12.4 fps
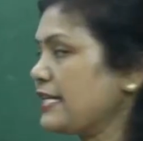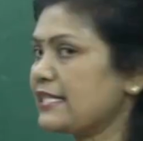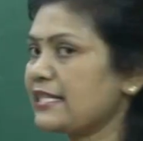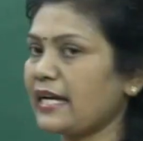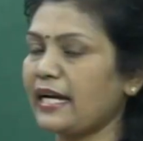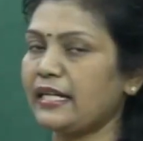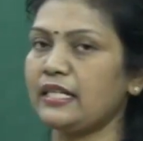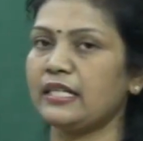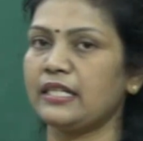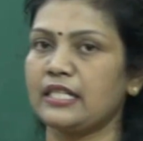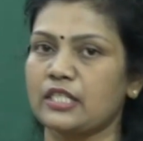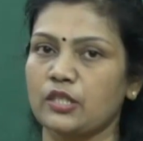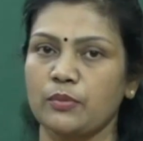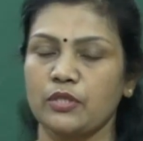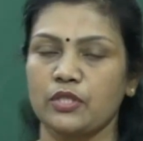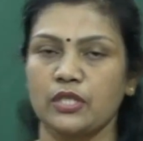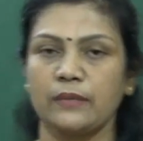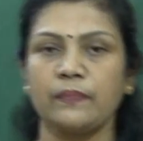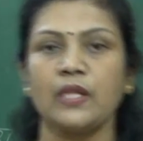sales and
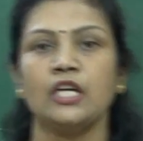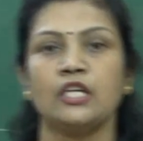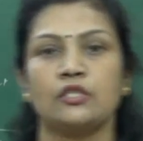distribution,